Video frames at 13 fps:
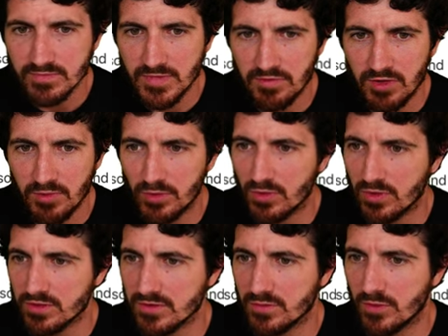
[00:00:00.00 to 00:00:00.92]
Developer
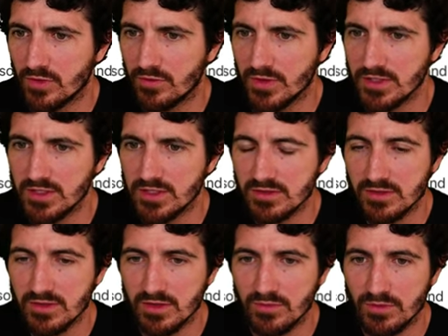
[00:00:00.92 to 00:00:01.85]
works are more efficient
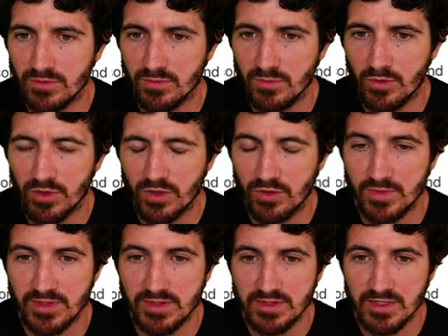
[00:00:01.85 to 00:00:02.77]
so they can follow more
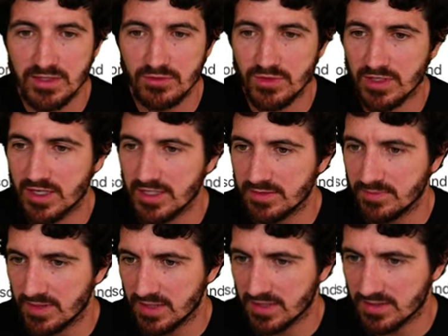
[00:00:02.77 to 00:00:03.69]
human-centric
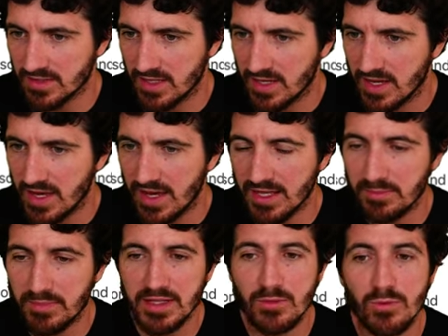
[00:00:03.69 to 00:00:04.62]
aspects. At
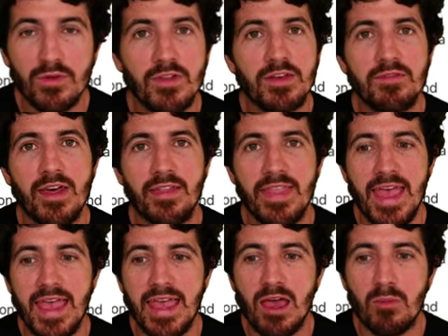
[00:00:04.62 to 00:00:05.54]
Meta, we believe that
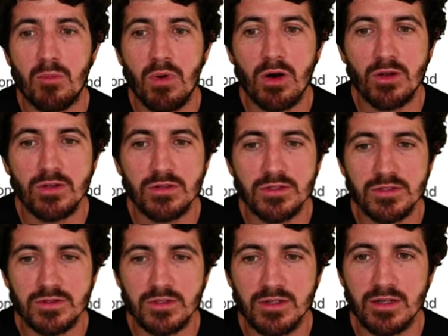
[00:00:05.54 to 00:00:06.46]
AI
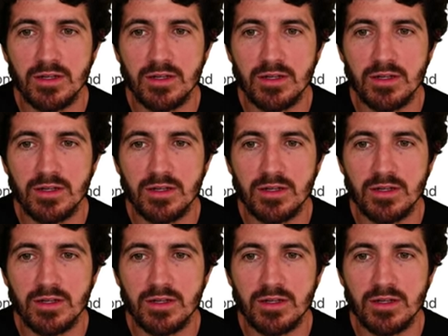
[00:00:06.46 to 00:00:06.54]
models,